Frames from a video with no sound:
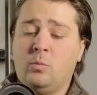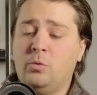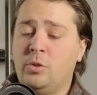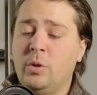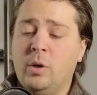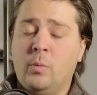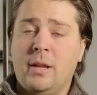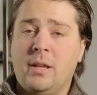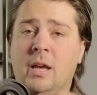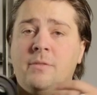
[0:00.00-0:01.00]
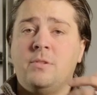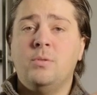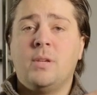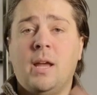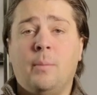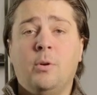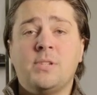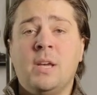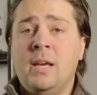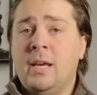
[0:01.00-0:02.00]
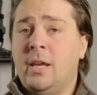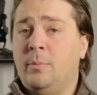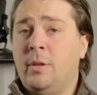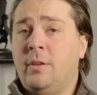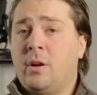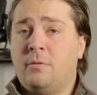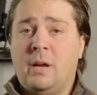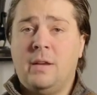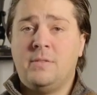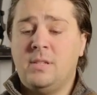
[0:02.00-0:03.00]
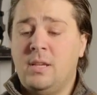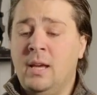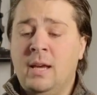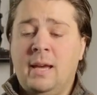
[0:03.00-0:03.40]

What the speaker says: doing a wedding, I have 2 cameras. It'll be the R5C